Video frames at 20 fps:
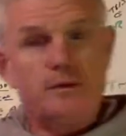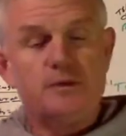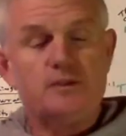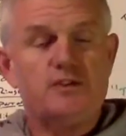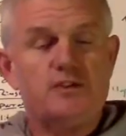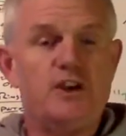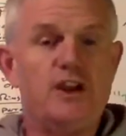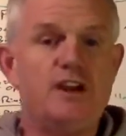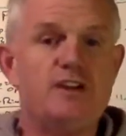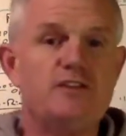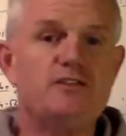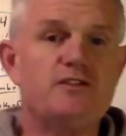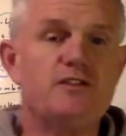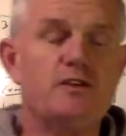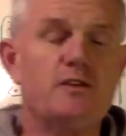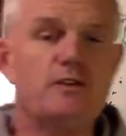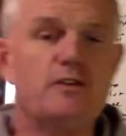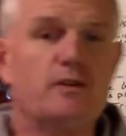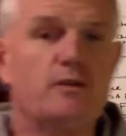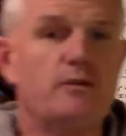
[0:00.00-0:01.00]
chance
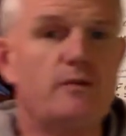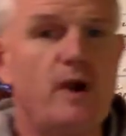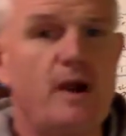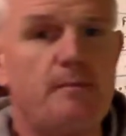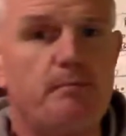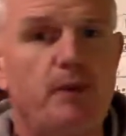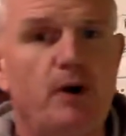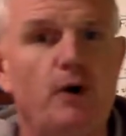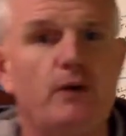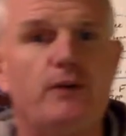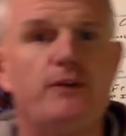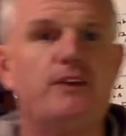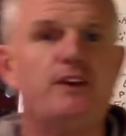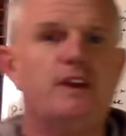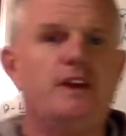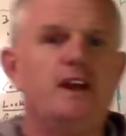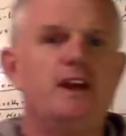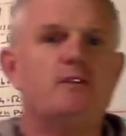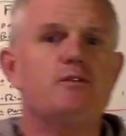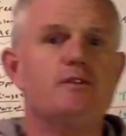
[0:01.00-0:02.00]
to rep both
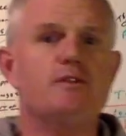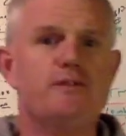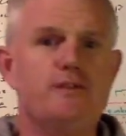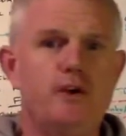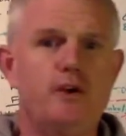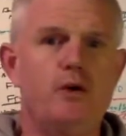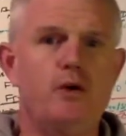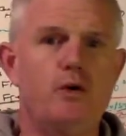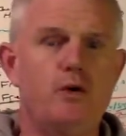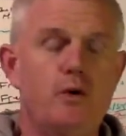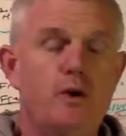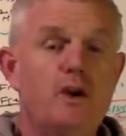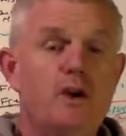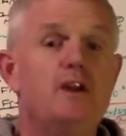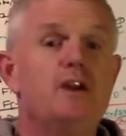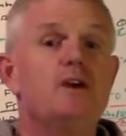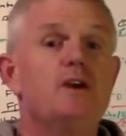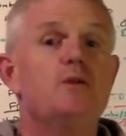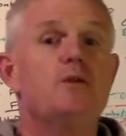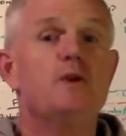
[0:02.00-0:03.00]
again, review,
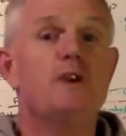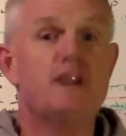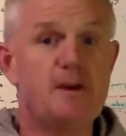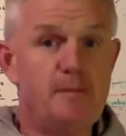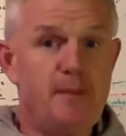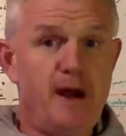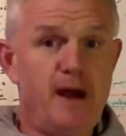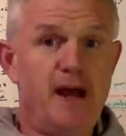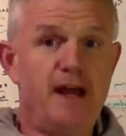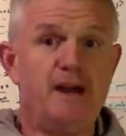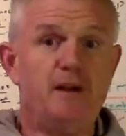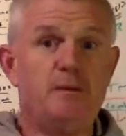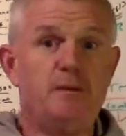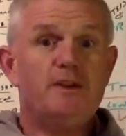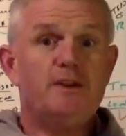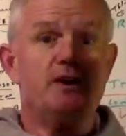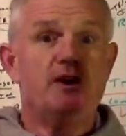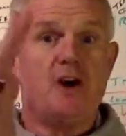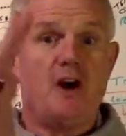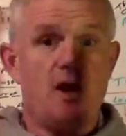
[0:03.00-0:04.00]
we combine them
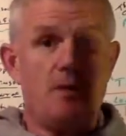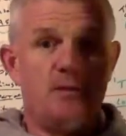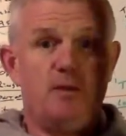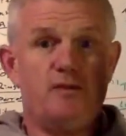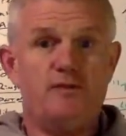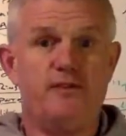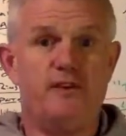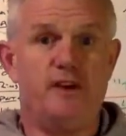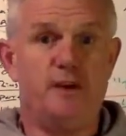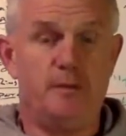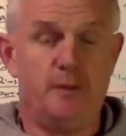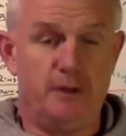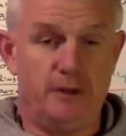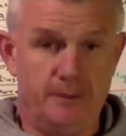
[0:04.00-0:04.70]
in the combo family.